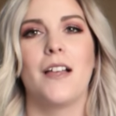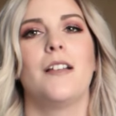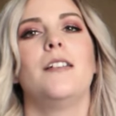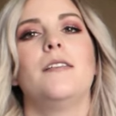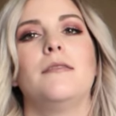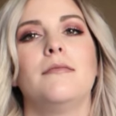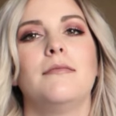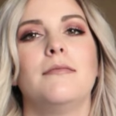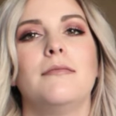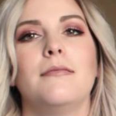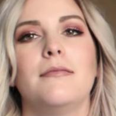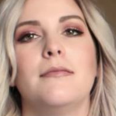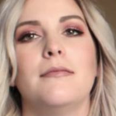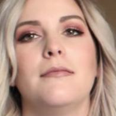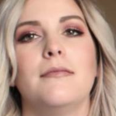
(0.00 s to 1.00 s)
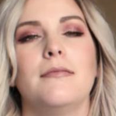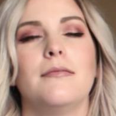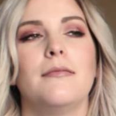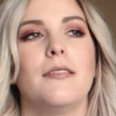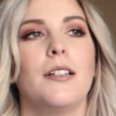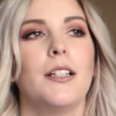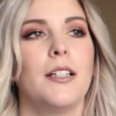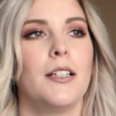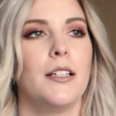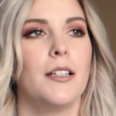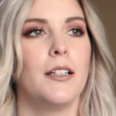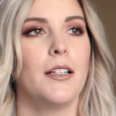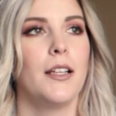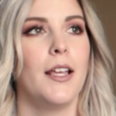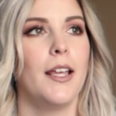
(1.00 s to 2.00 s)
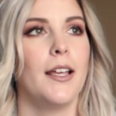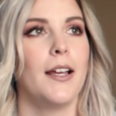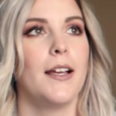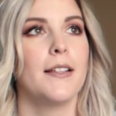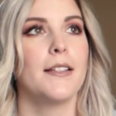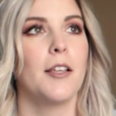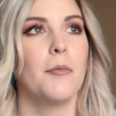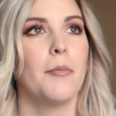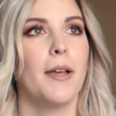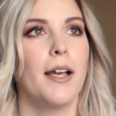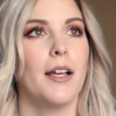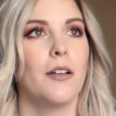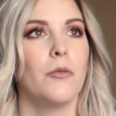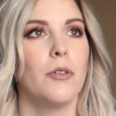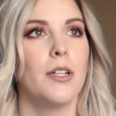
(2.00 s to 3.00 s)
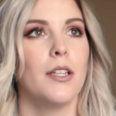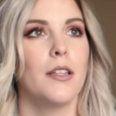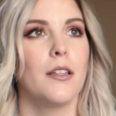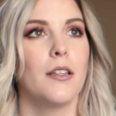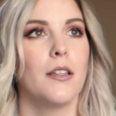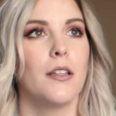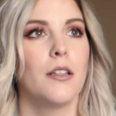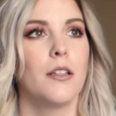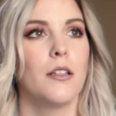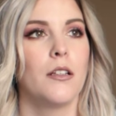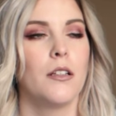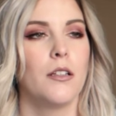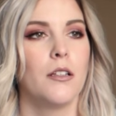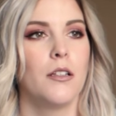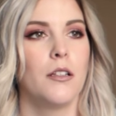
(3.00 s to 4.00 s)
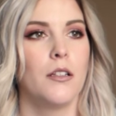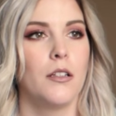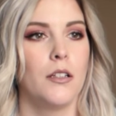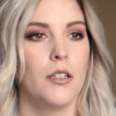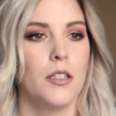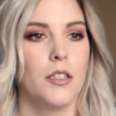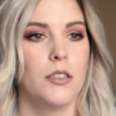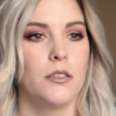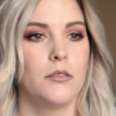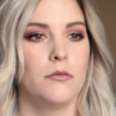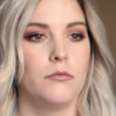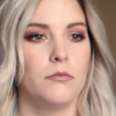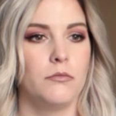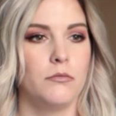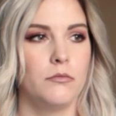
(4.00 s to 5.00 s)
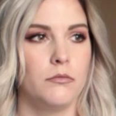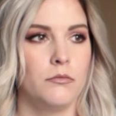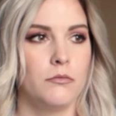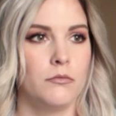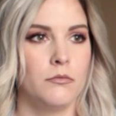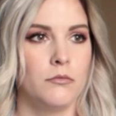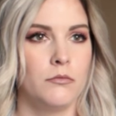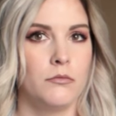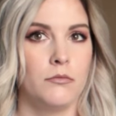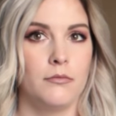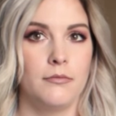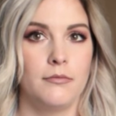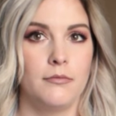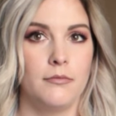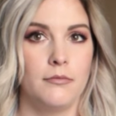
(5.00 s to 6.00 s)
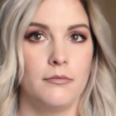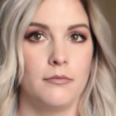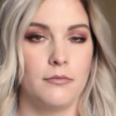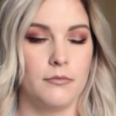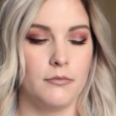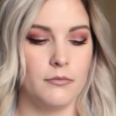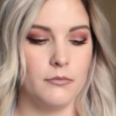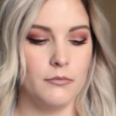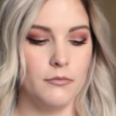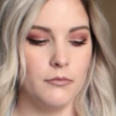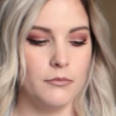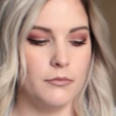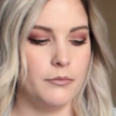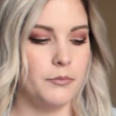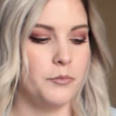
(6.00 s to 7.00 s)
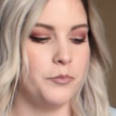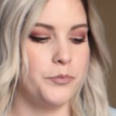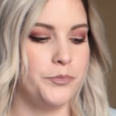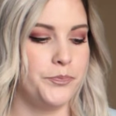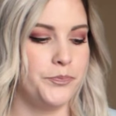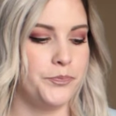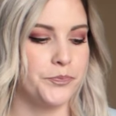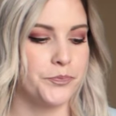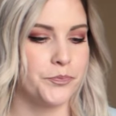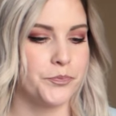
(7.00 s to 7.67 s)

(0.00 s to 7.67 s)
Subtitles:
Nothing is said.